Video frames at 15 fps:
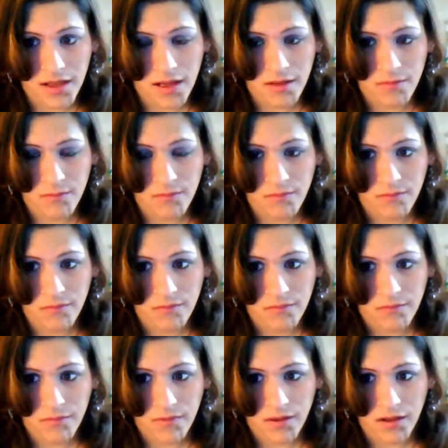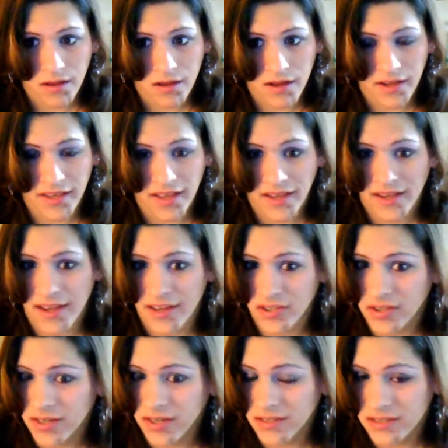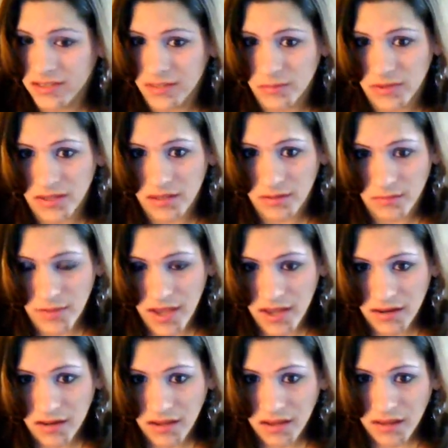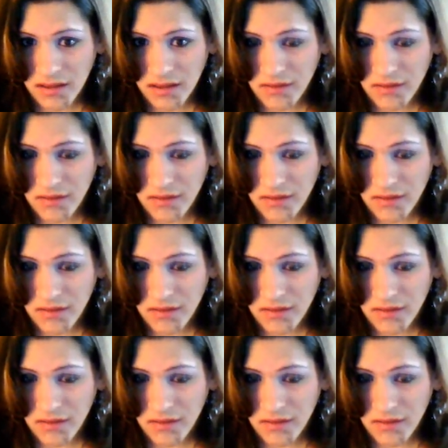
a gay guy trying to sleep with other men,